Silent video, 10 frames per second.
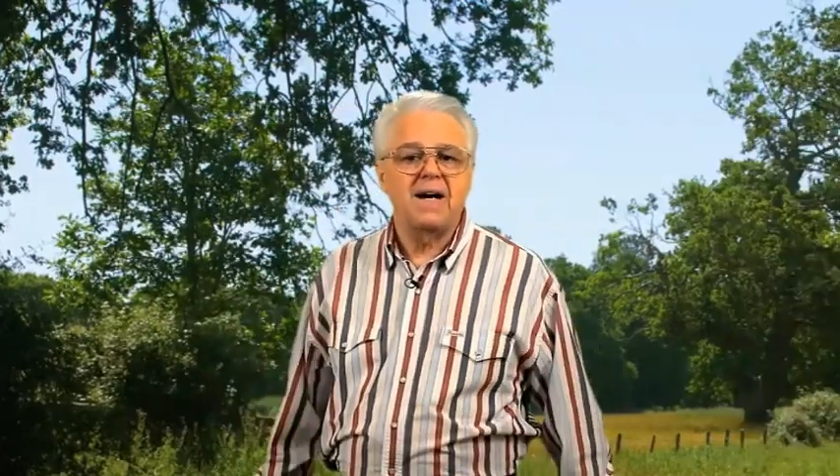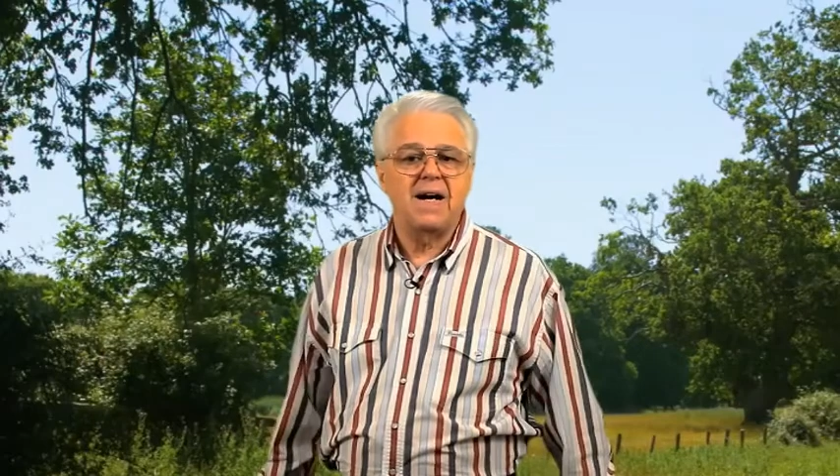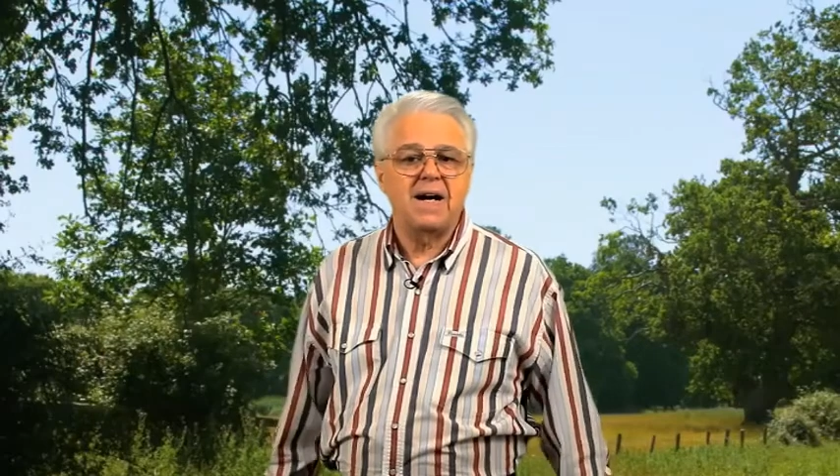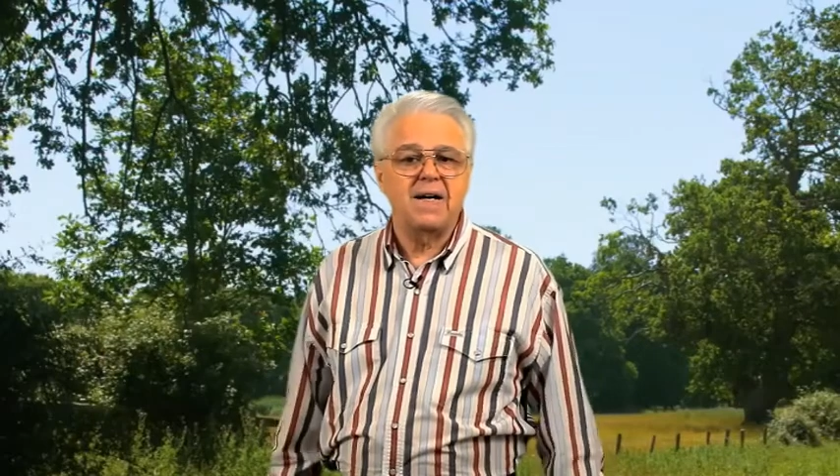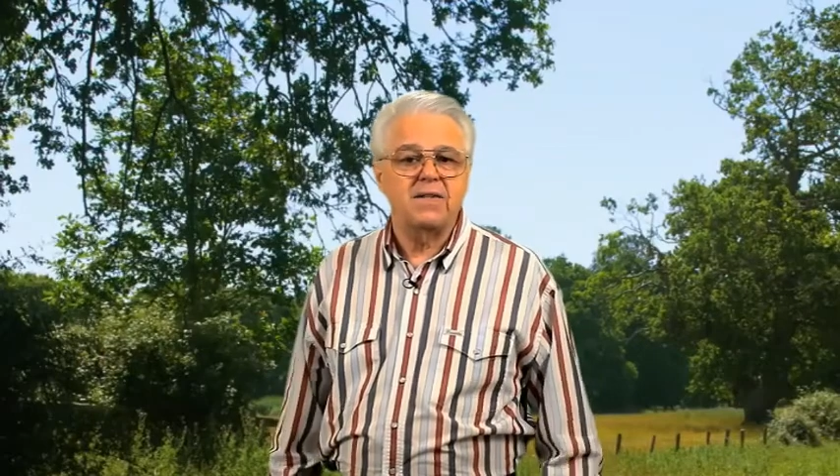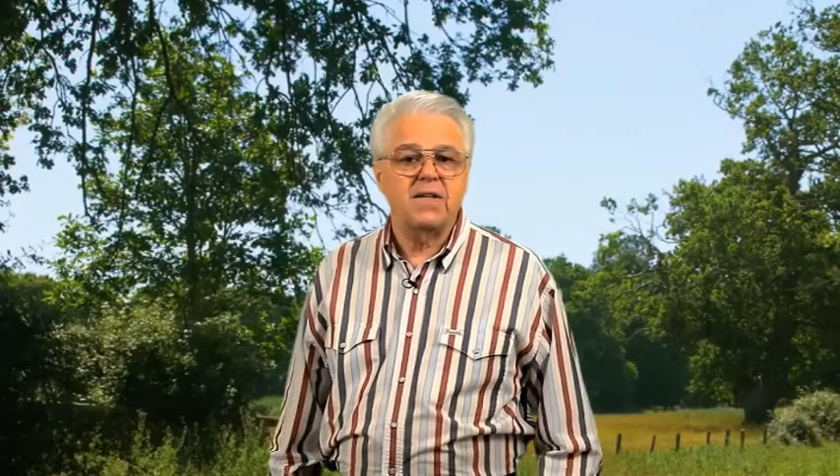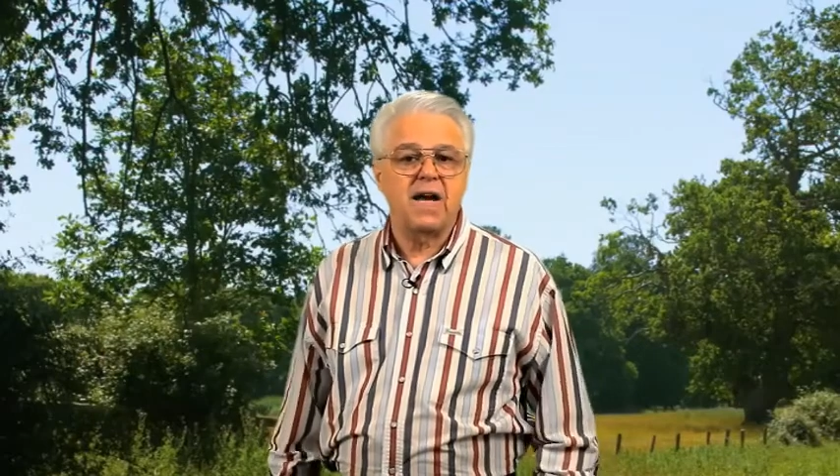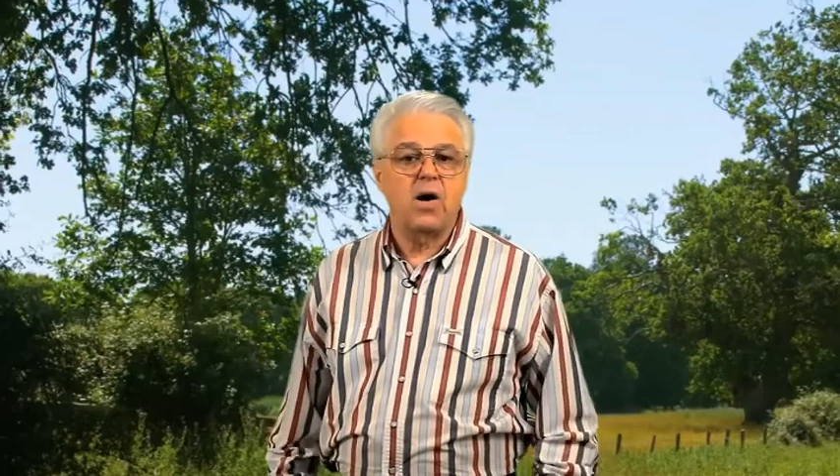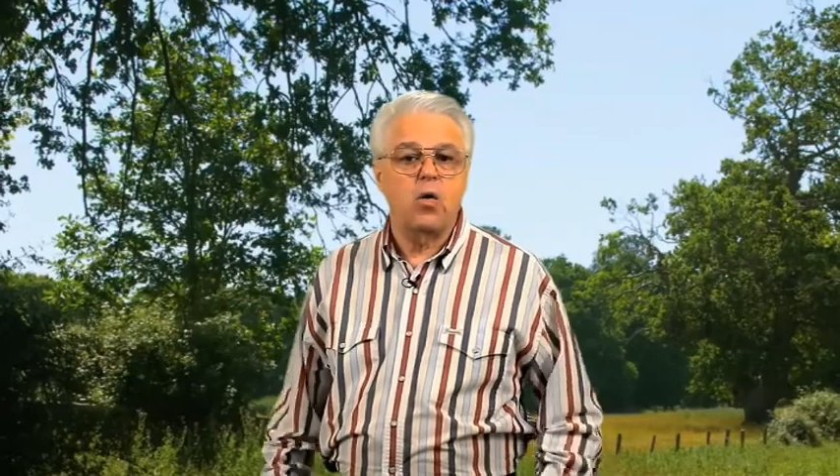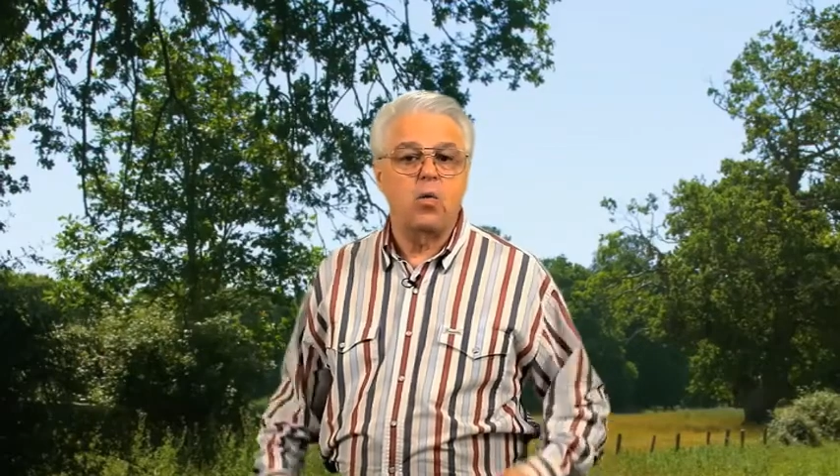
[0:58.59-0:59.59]
God is
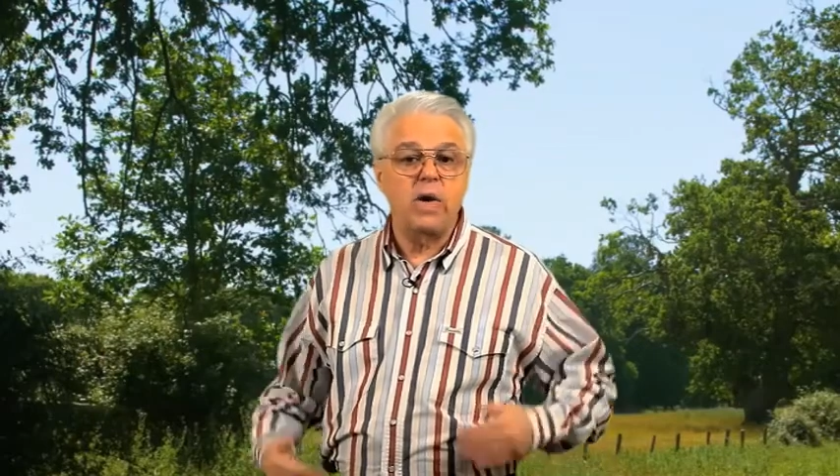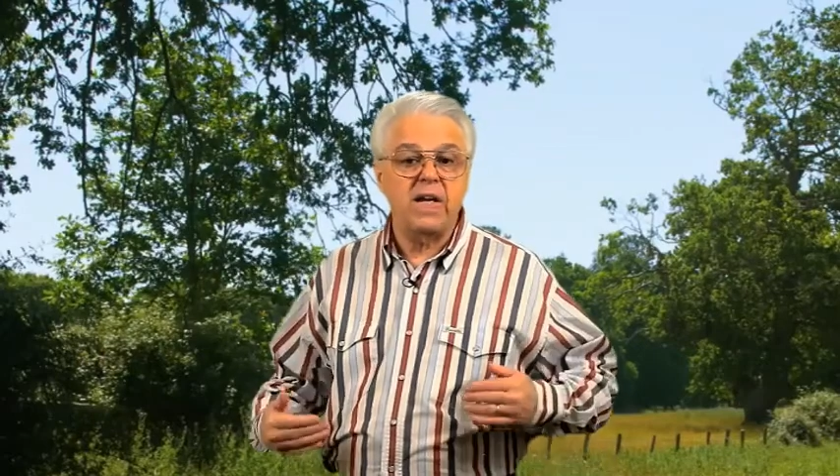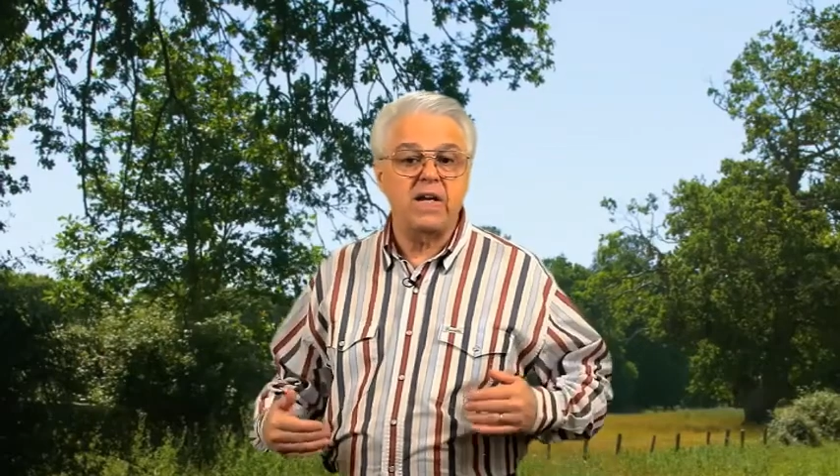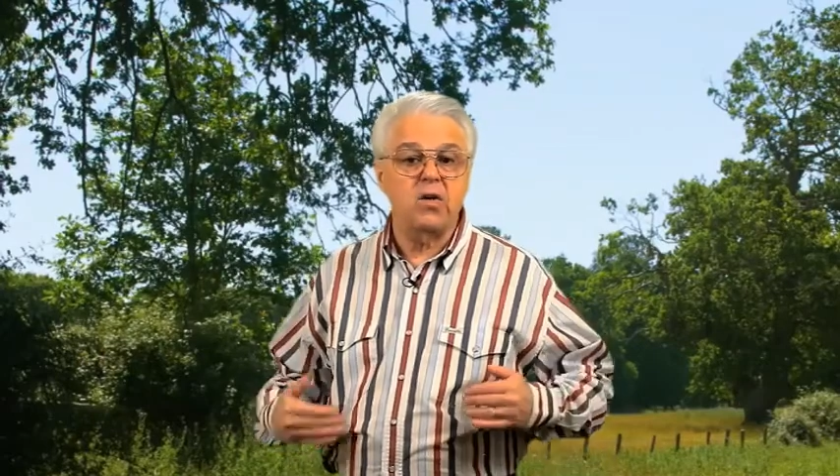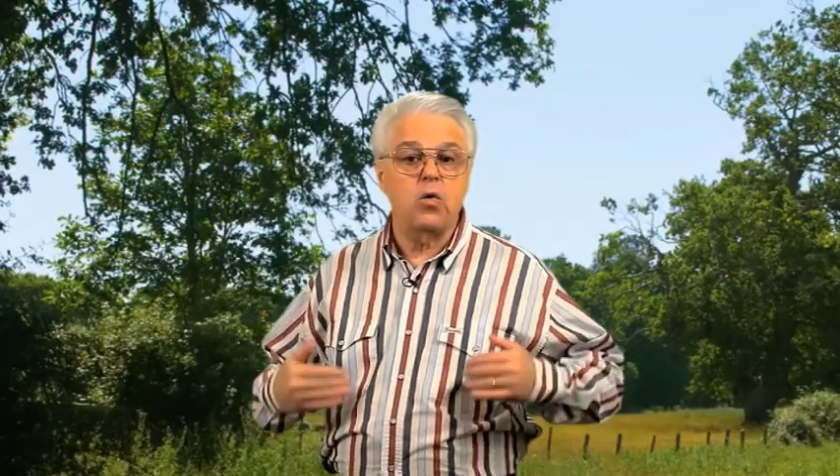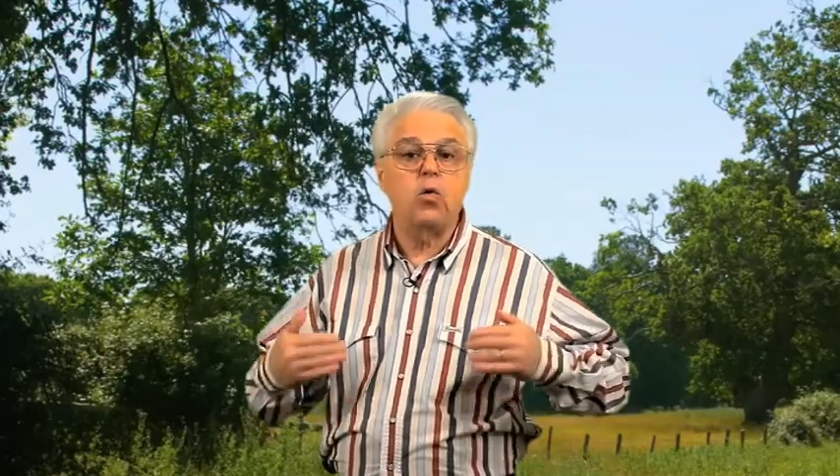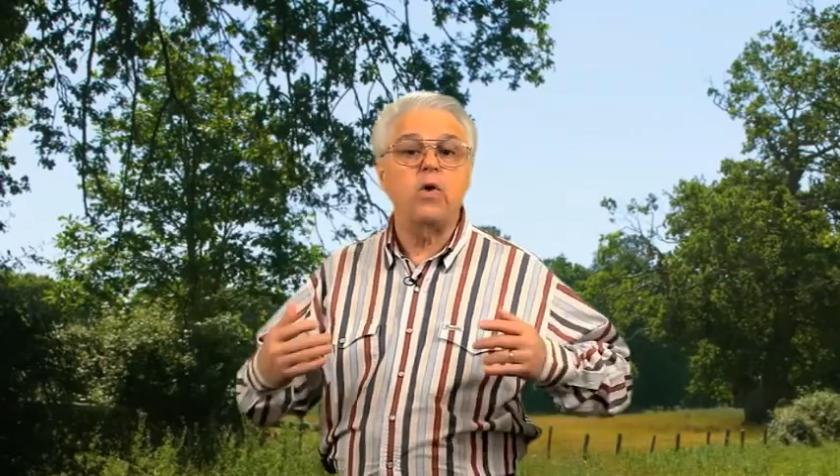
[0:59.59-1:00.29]
how we can